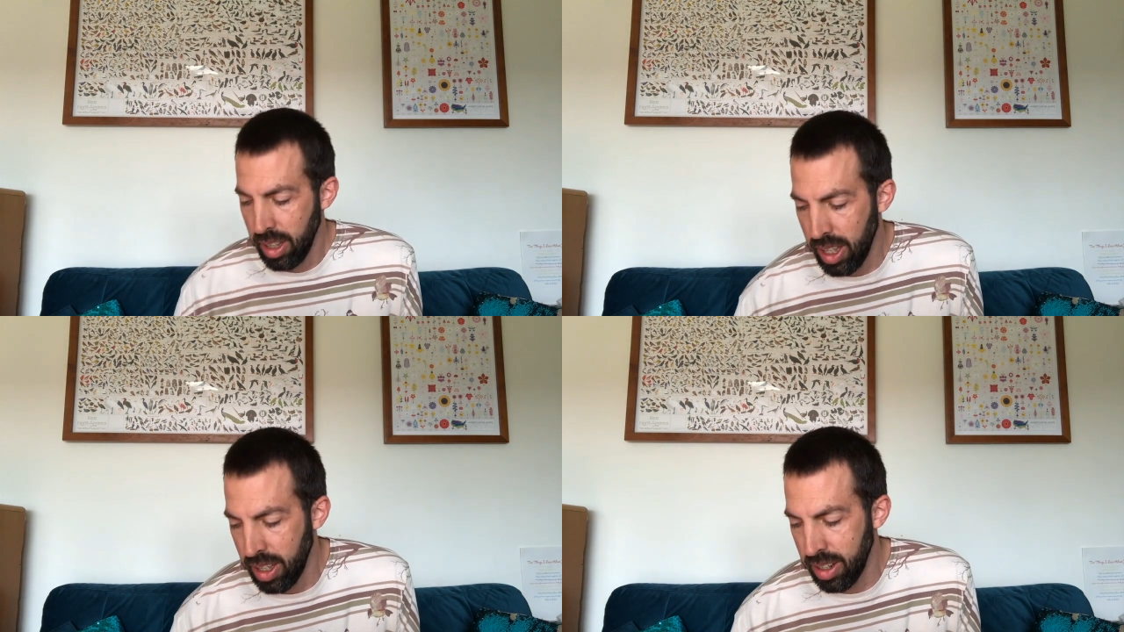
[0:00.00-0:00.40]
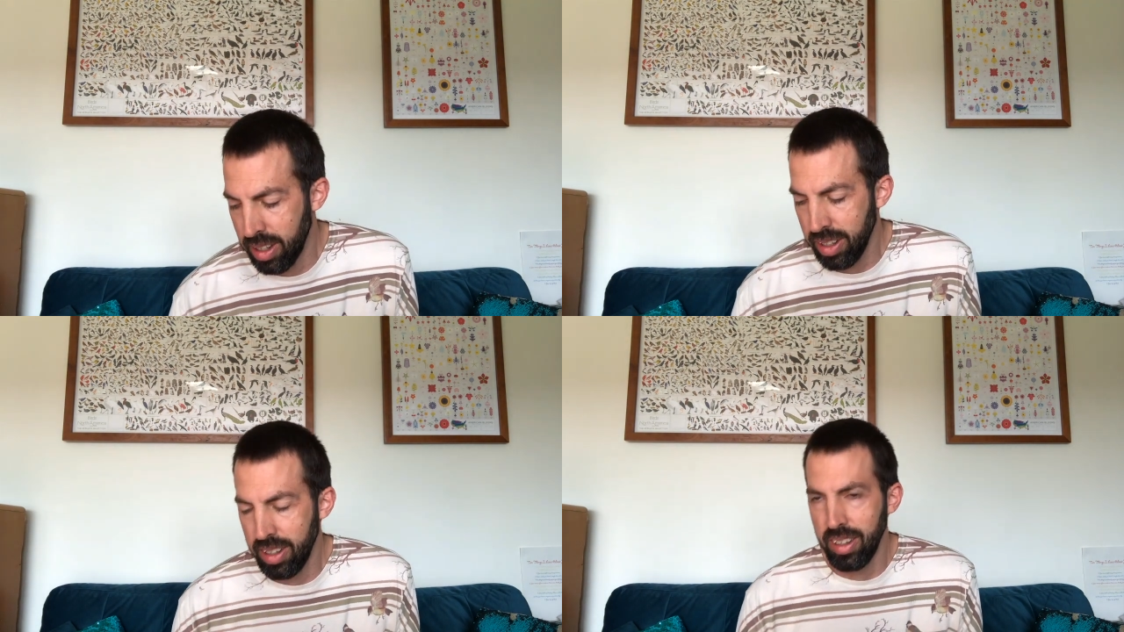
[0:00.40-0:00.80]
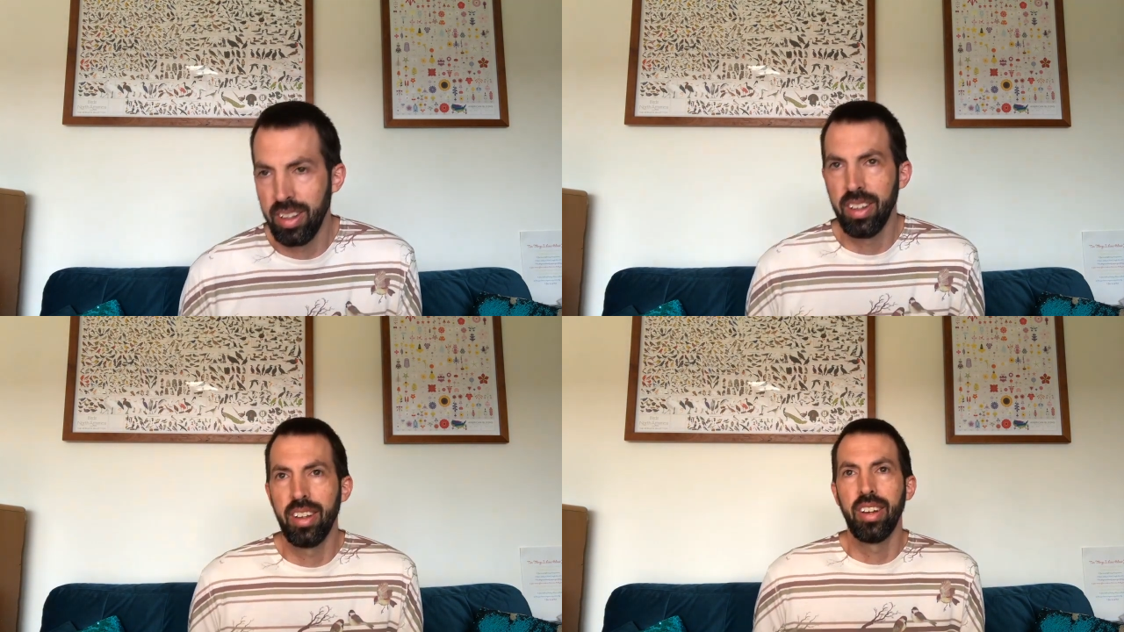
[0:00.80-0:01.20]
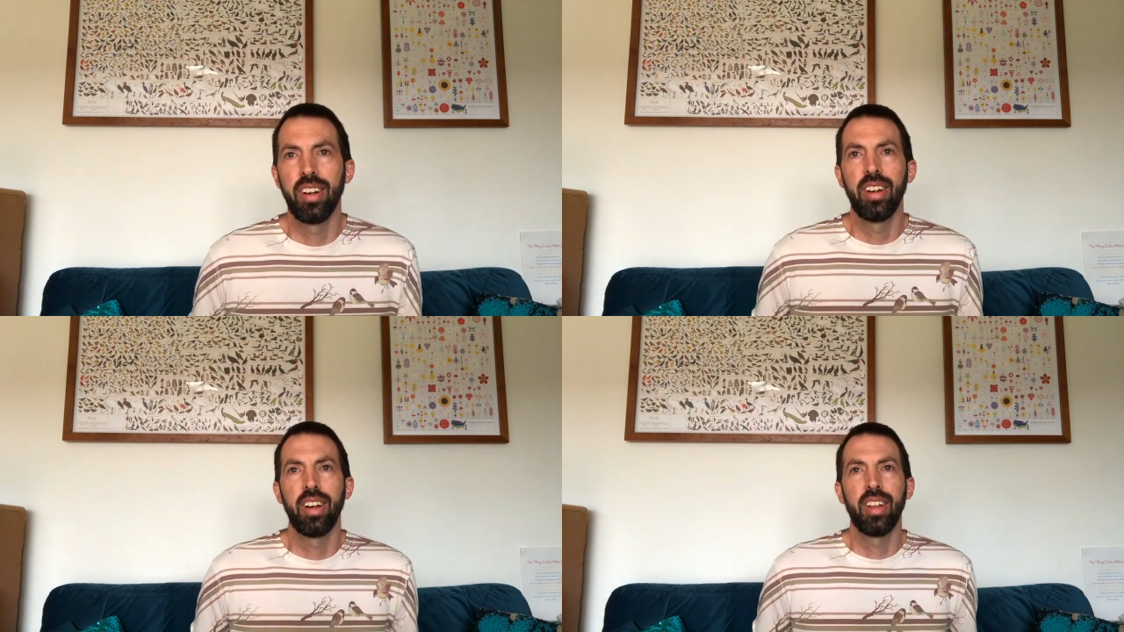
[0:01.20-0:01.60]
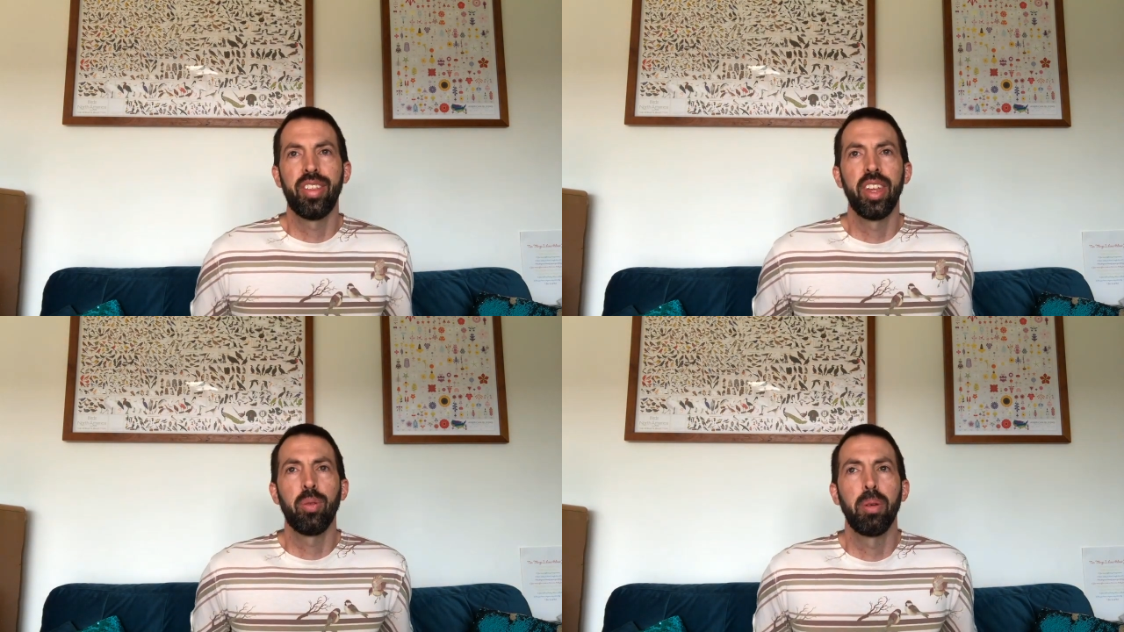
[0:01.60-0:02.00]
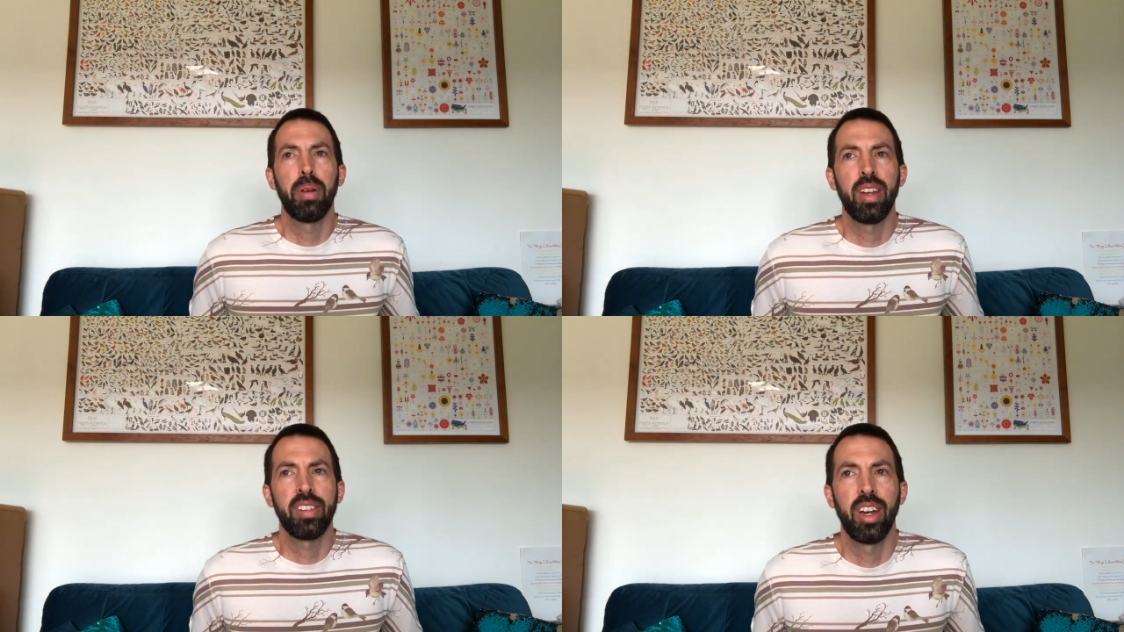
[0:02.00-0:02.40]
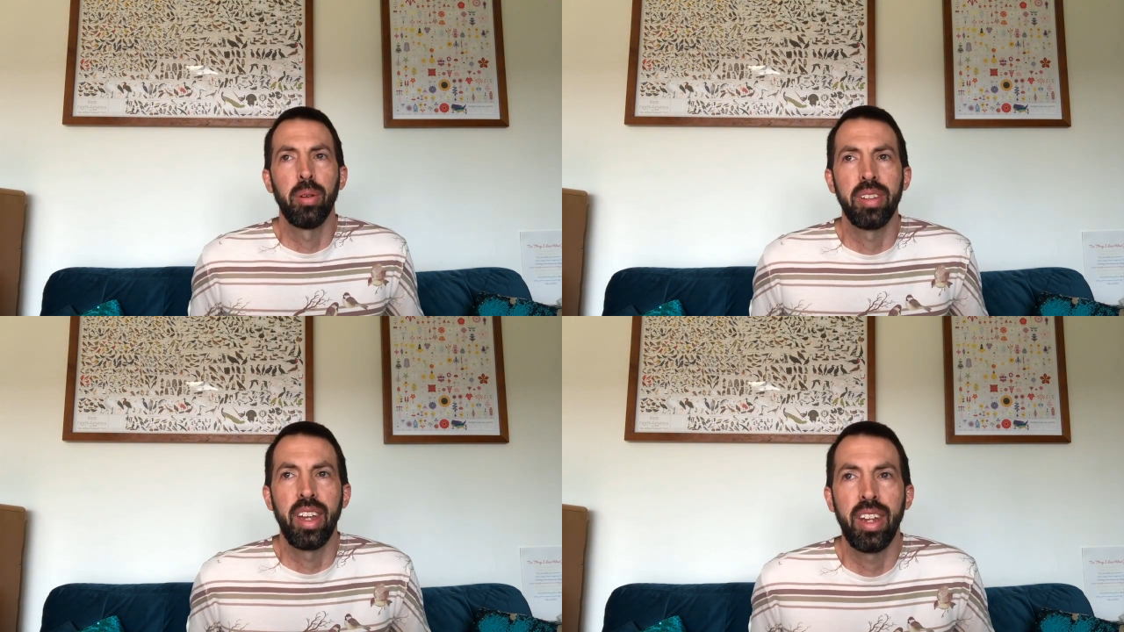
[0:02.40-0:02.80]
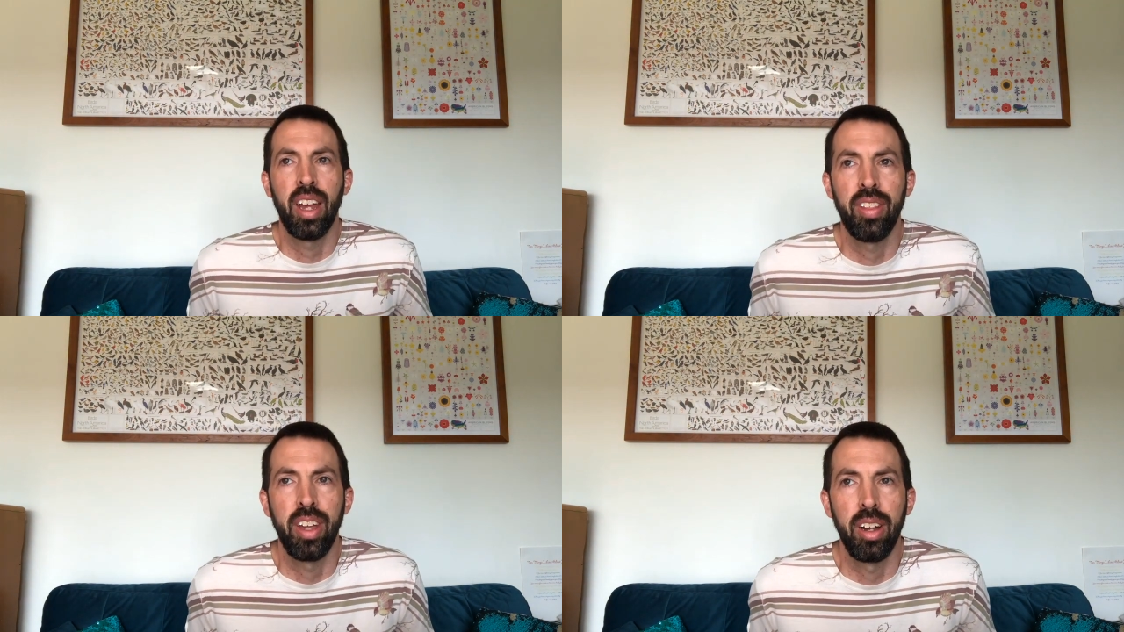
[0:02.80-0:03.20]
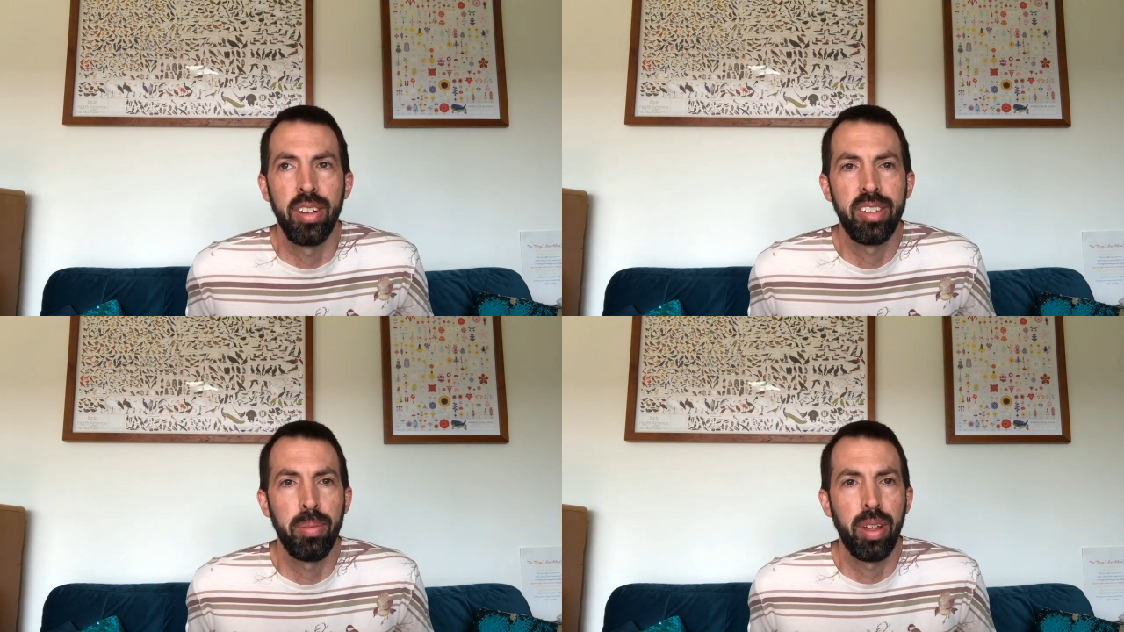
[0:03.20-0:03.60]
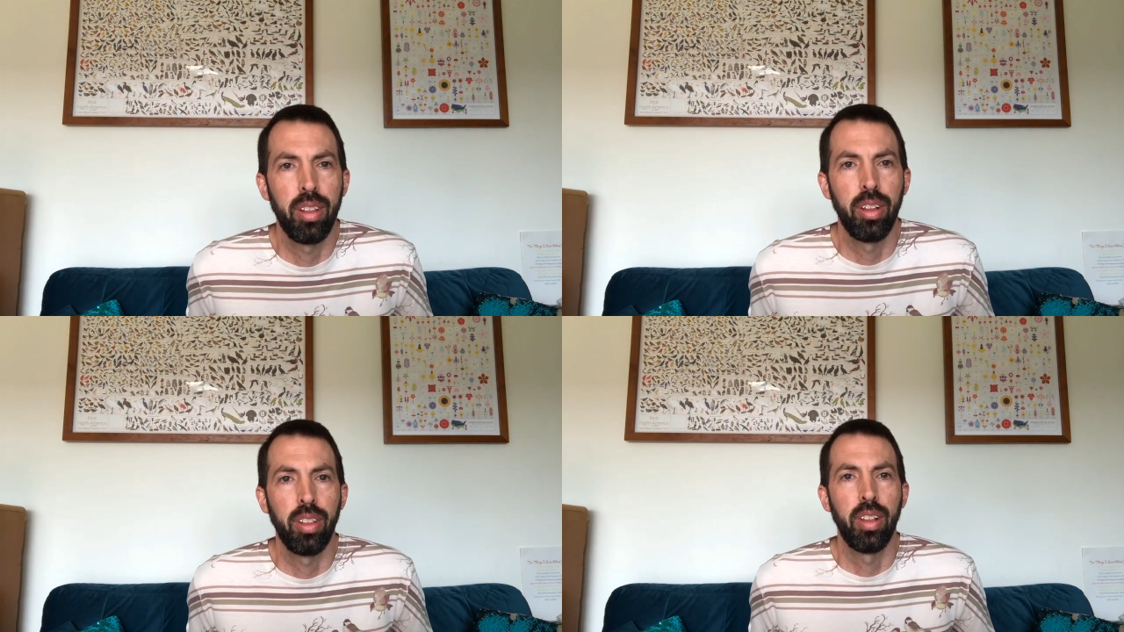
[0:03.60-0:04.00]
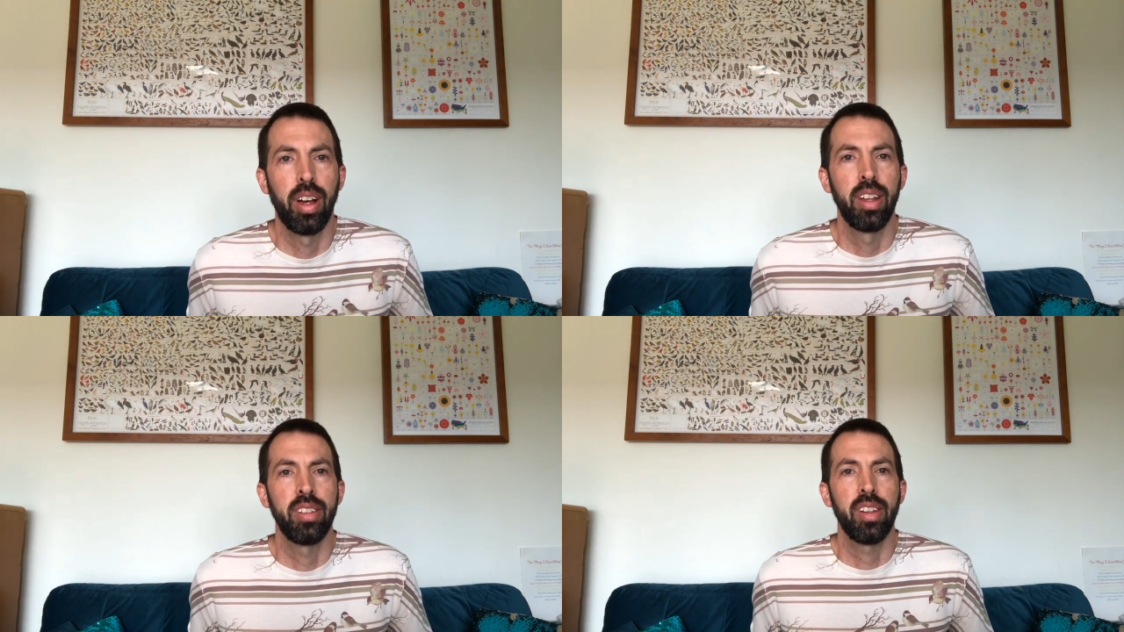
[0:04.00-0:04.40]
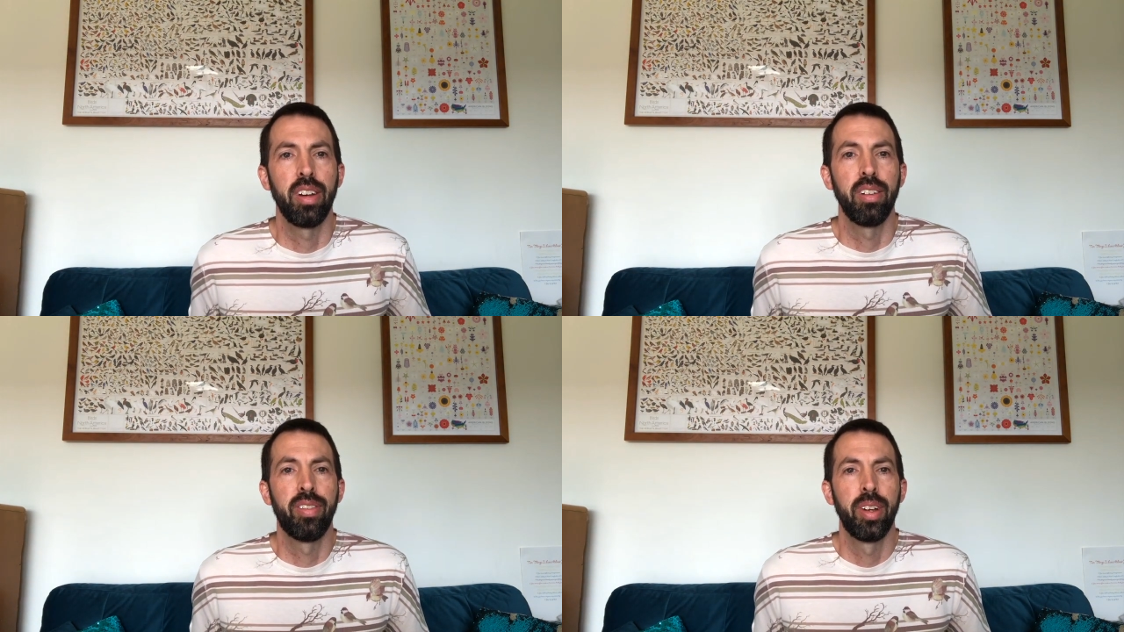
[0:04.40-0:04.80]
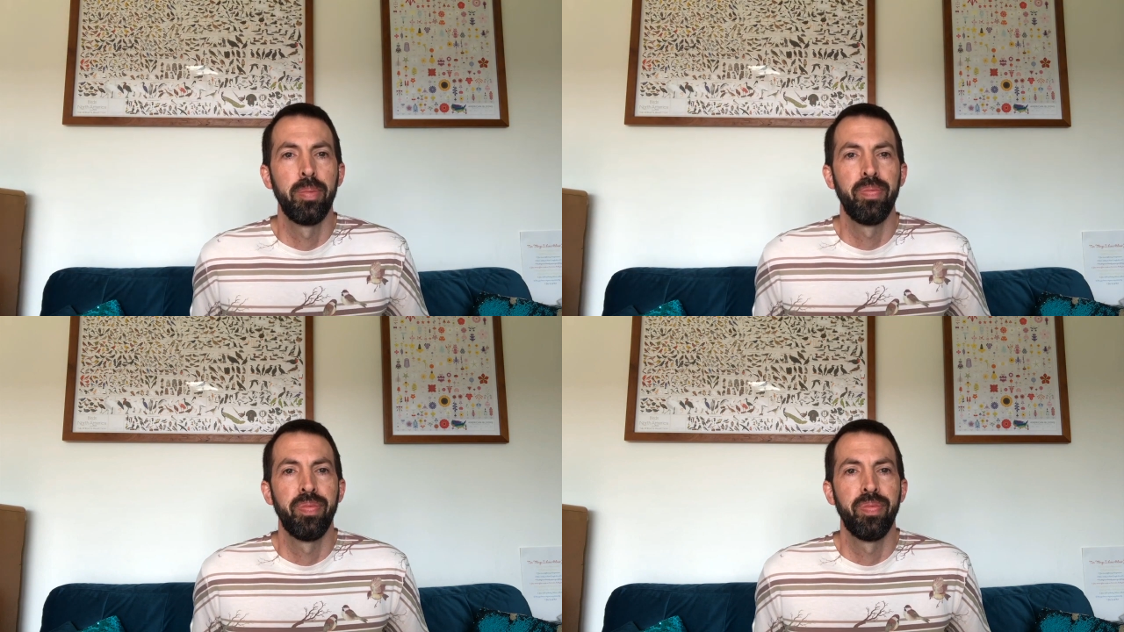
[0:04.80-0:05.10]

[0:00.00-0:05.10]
And I think what Pascal was getting at there is something along the lines of,